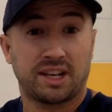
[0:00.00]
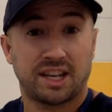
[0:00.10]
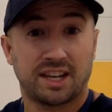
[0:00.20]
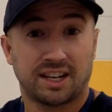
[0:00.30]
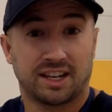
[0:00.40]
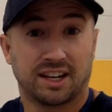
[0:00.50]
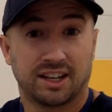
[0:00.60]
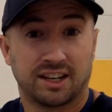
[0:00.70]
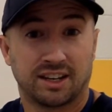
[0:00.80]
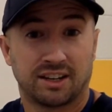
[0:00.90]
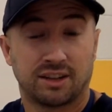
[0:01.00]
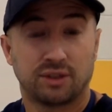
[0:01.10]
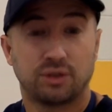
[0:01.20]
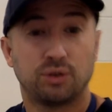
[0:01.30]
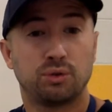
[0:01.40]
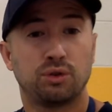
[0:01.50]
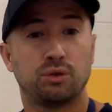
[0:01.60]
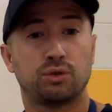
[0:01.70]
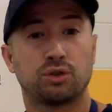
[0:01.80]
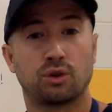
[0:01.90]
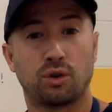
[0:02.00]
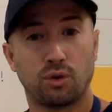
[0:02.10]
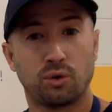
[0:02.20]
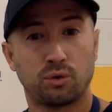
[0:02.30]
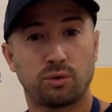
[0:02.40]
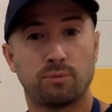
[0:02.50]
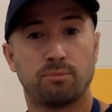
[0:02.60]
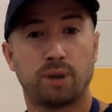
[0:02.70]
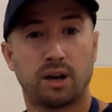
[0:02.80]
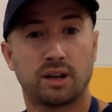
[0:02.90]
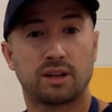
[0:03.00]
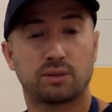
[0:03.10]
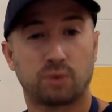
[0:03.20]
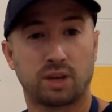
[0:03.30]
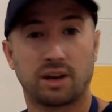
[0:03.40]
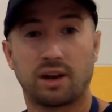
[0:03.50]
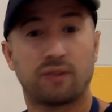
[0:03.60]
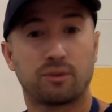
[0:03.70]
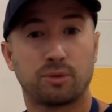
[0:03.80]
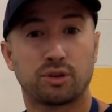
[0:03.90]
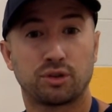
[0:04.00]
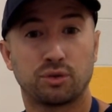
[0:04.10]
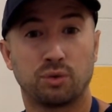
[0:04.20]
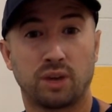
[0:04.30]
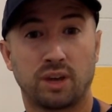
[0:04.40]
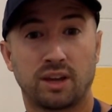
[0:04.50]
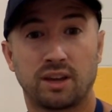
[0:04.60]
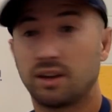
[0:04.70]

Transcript: needed. You use your own body's weight, however much you weigh,